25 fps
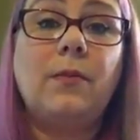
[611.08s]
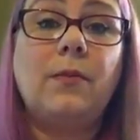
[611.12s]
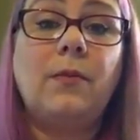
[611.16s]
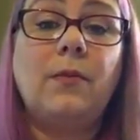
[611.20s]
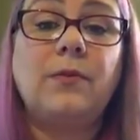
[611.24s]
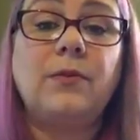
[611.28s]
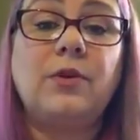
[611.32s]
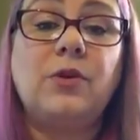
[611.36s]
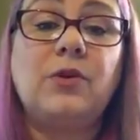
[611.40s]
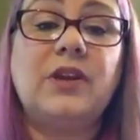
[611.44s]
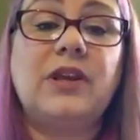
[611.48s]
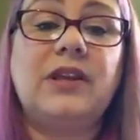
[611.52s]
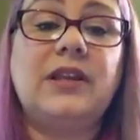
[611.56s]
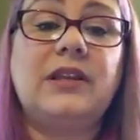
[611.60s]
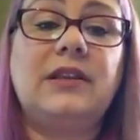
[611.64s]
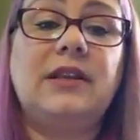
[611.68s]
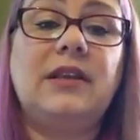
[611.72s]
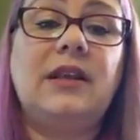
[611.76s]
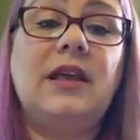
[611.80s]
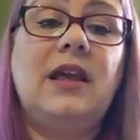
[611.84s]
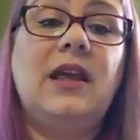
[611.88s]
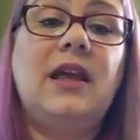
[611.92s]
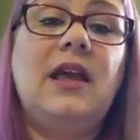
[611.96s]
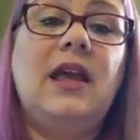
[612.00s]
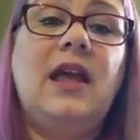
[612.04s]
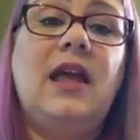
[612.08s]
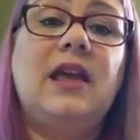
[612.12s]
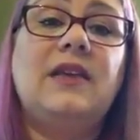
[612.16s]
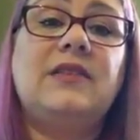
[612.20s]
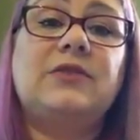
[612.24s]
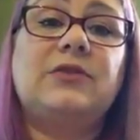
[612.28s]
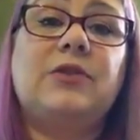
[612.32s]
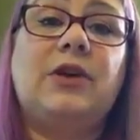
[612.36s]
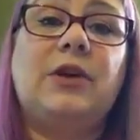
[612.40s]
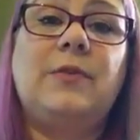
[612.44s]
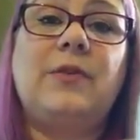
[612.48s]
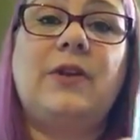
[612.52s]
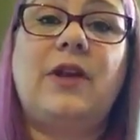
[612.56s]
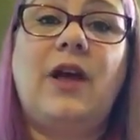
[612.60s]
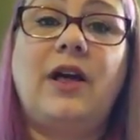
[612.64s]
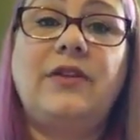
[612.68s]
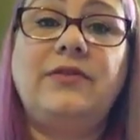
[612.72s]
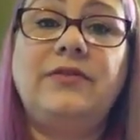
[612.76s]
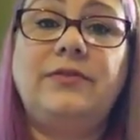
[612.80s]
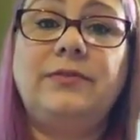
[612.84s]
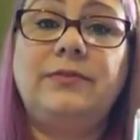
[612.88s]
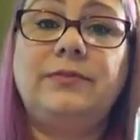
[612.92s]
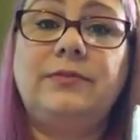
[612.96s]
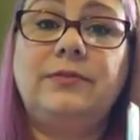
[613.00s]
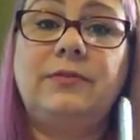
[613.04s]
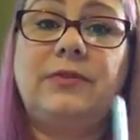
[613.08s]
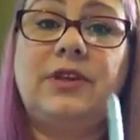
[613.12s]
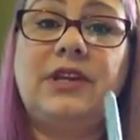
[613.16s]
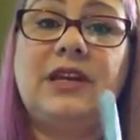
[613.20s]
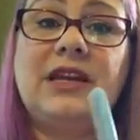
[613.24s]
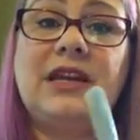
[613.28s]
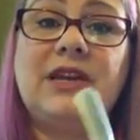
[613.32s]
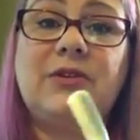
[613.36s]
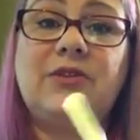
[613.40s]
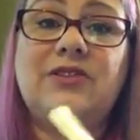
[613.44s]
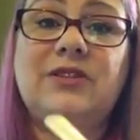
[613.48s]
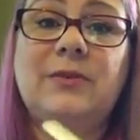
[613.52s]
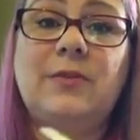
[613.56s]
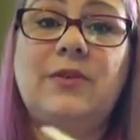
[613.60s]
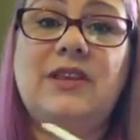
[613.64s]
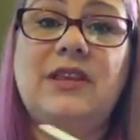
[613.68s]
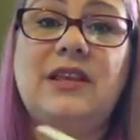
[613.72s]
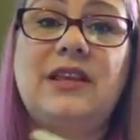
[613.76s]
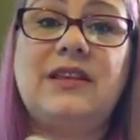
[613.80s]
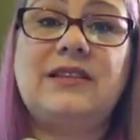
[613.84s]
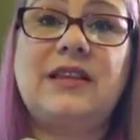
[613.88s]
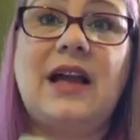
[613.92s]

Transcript: you can scrape it off. You can get some of these.